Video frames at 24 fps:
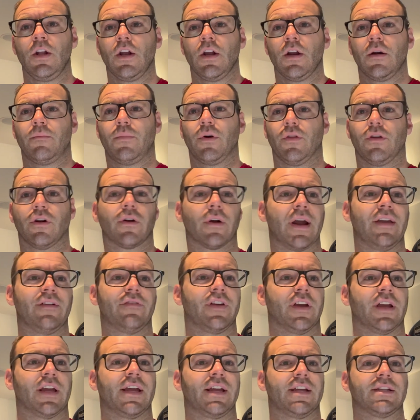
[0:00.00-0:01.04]
But the great
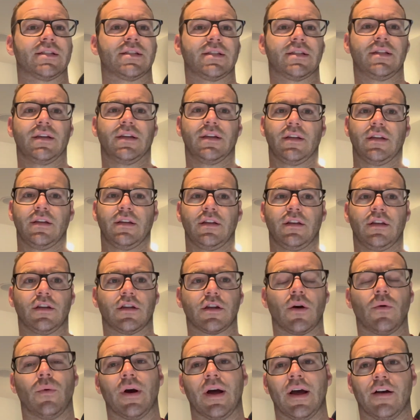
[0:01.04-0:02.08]
thing is that you
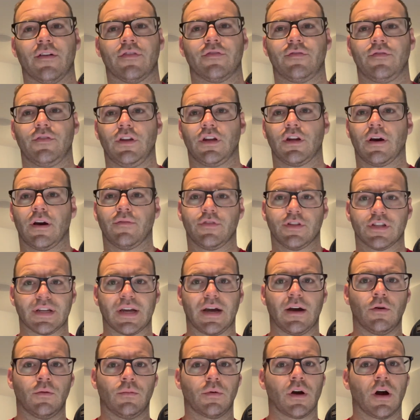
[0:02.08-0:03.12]
don't have the
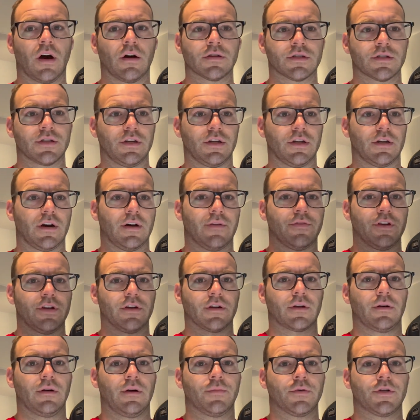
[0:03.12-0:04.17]
setup costs and you don't have the
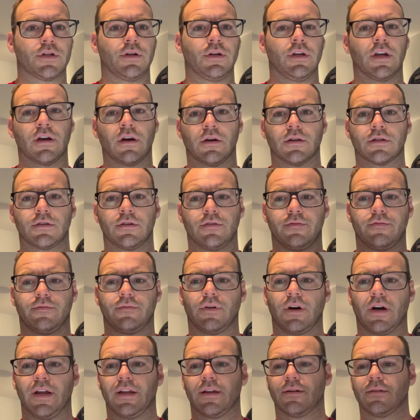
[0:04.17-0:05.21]
opportunity costs of
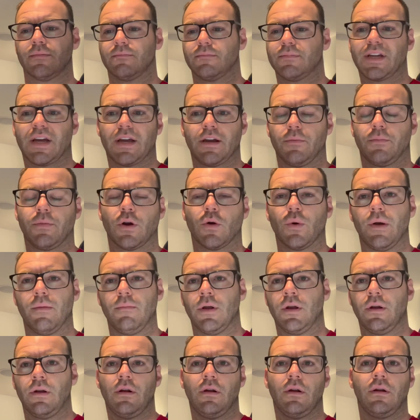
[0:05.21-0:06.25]
like setting up
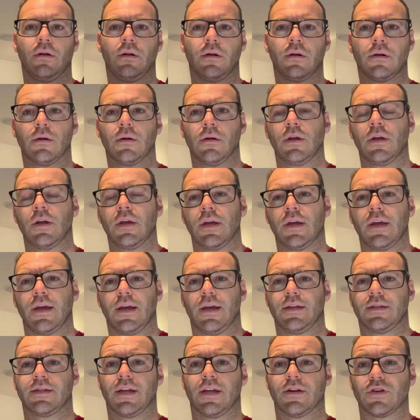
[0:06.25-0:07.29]
equipment and
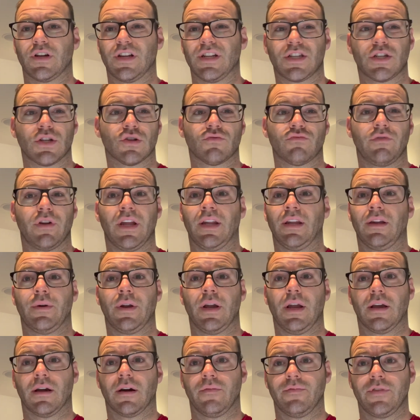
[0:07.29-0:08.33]
etc. It's just really,
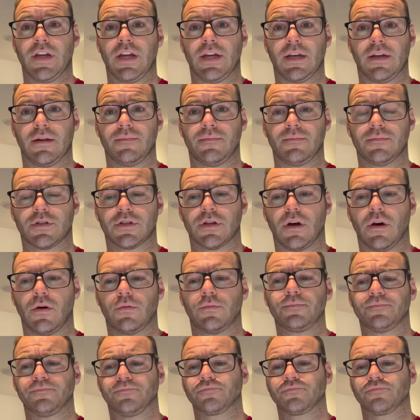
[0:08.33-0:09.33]
really convenient. So